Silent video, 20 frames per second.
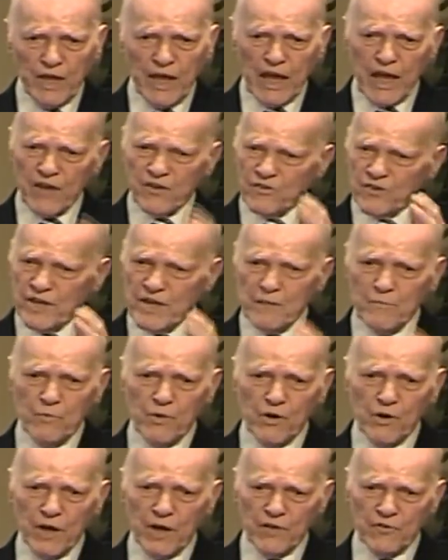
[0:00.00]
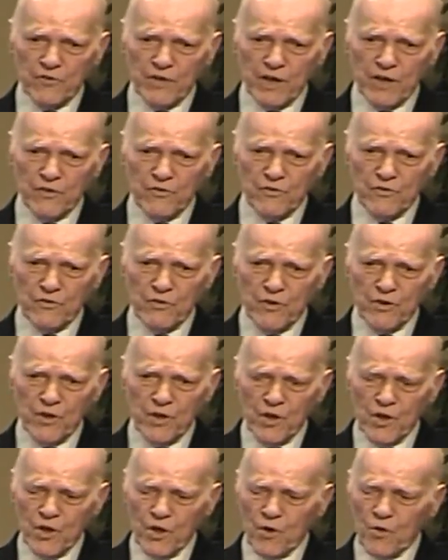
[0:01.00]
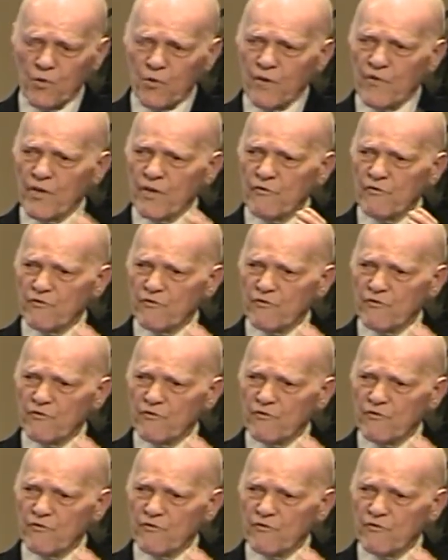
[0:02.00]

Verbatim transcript: as Dean Burgon says, when they